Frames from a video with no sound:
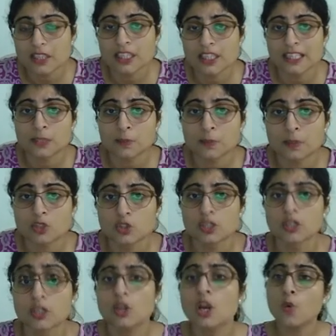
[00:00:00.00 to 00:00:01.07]
and
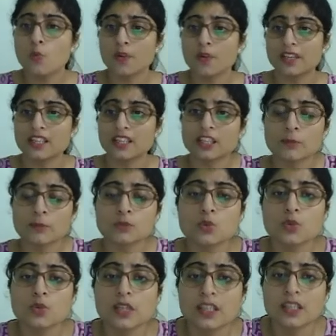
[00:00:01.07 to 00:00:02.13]
expression when it comes
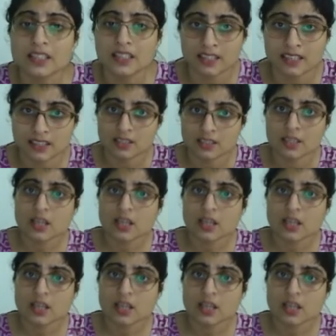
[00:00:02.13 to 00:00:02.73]
to internet.